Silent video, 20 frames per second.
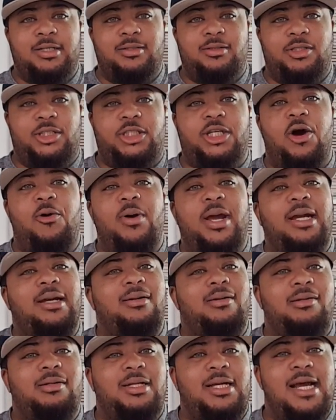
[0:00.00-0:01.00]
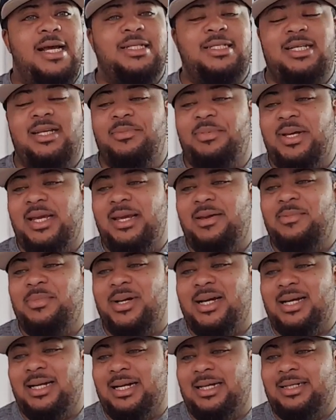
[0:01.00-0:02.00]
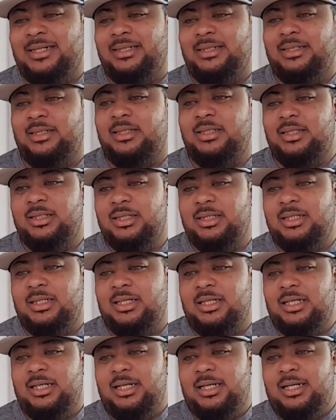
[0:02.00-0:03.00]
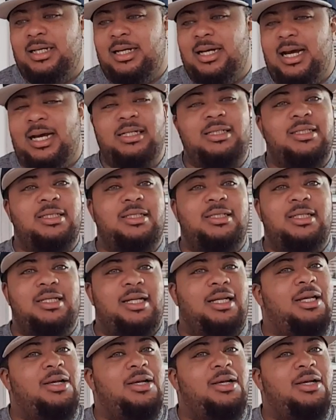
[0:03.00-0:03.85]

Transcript: showing the STP, but I just,